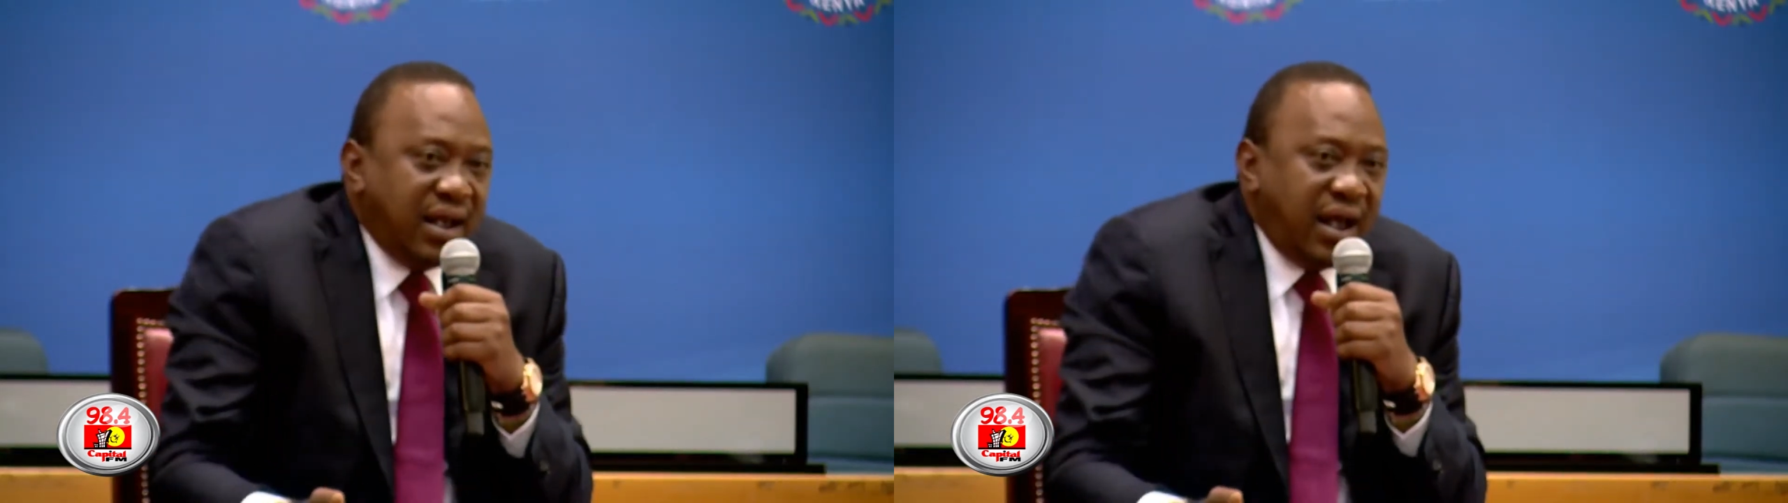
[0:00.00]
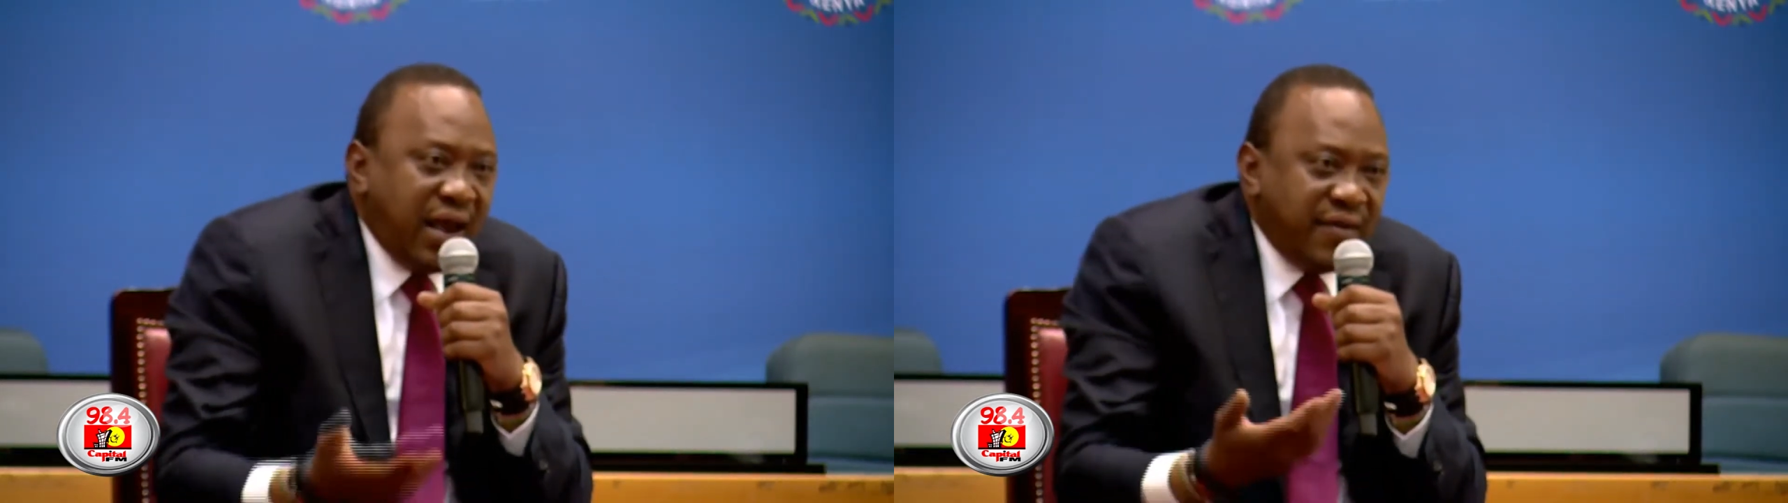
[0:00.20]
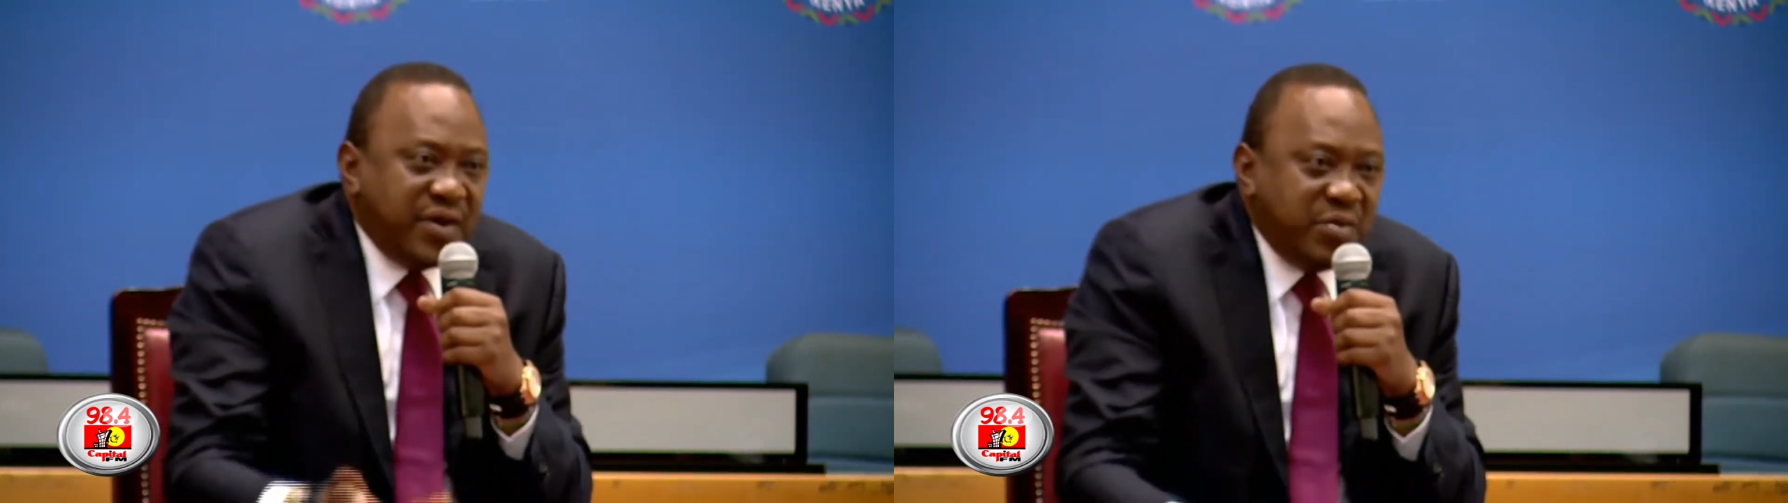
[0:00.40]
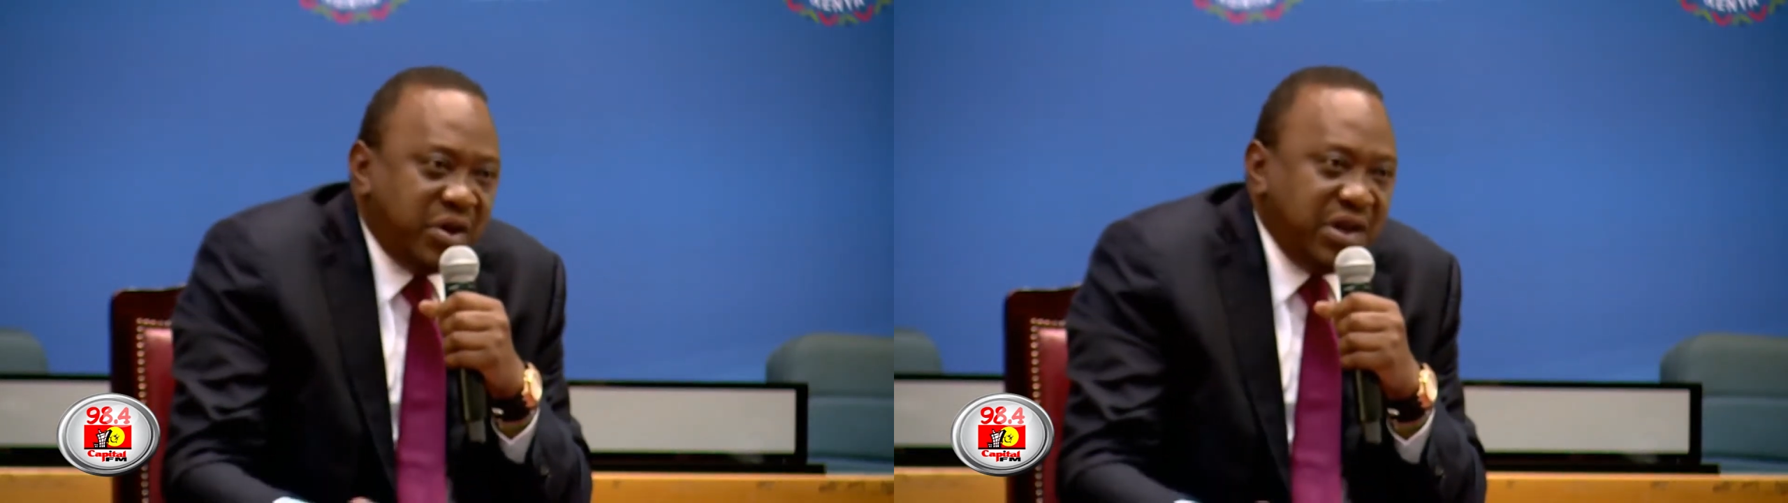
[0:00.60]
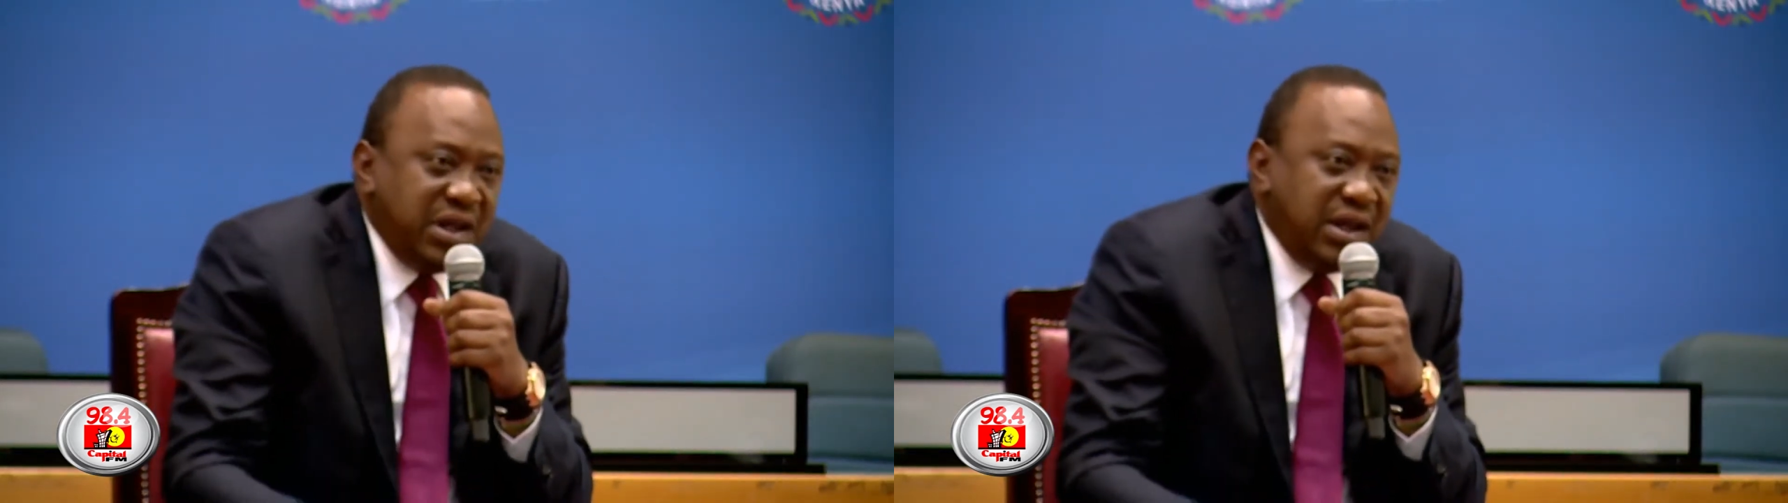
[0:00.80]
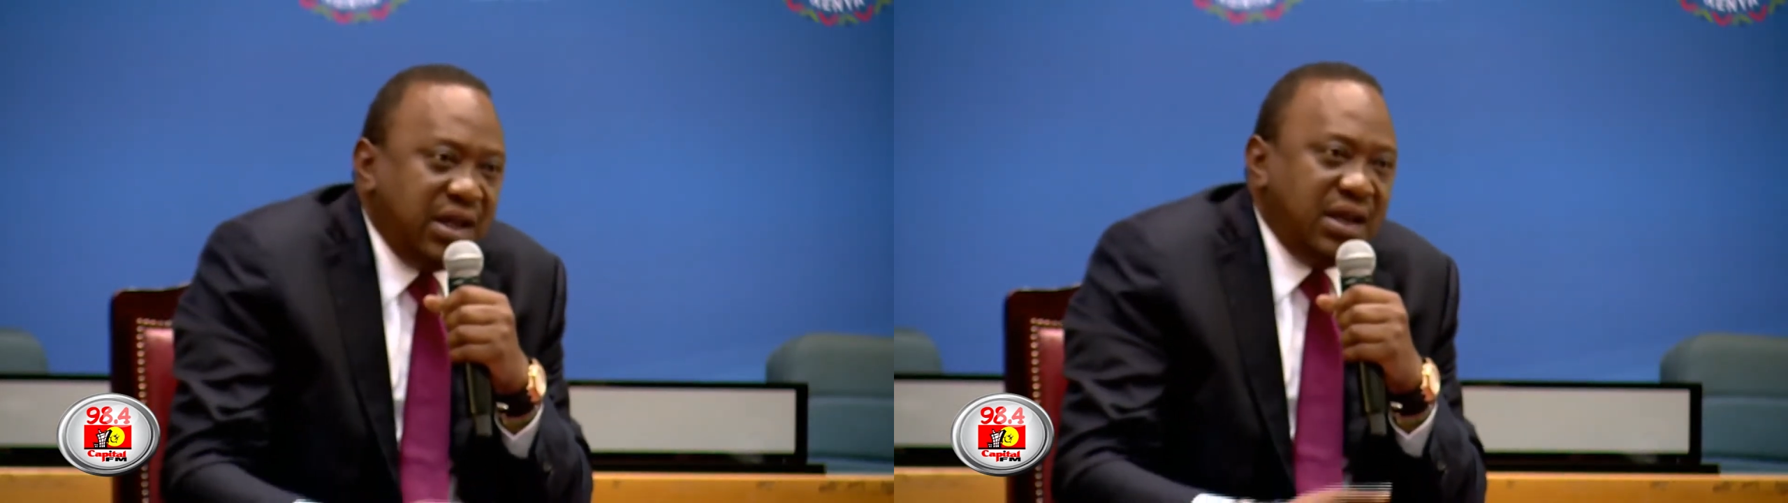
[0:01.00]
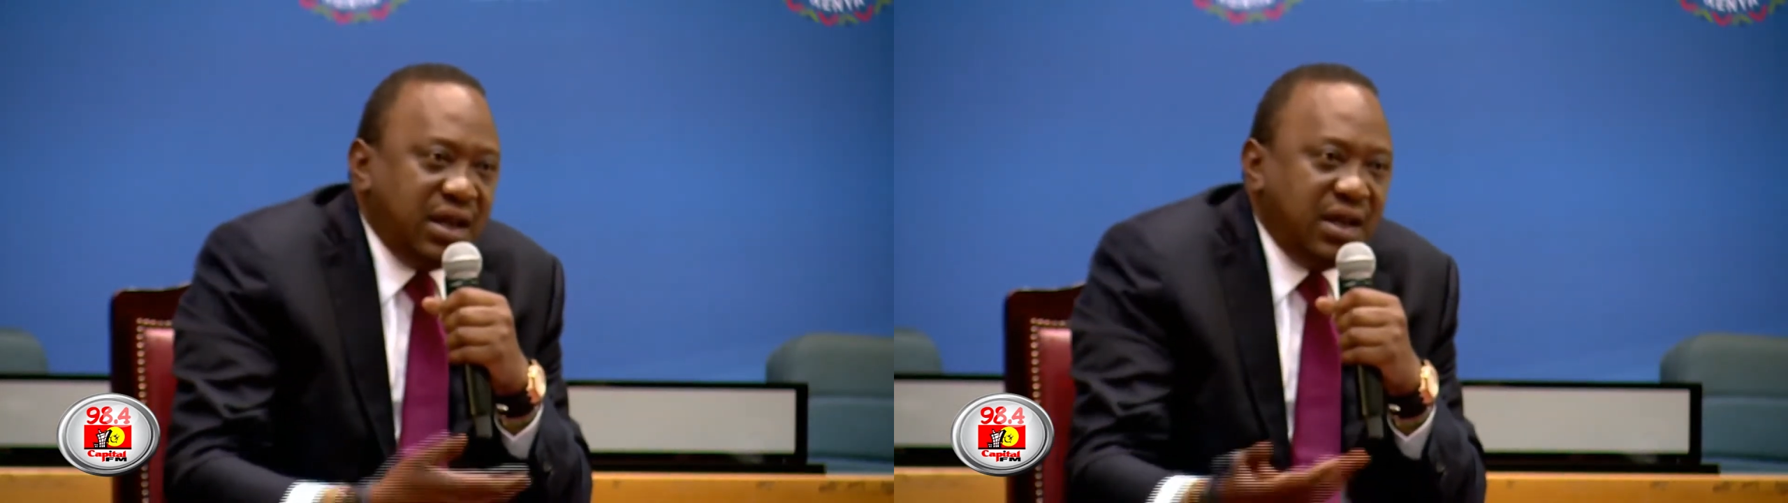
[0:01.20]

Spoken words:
Everybody,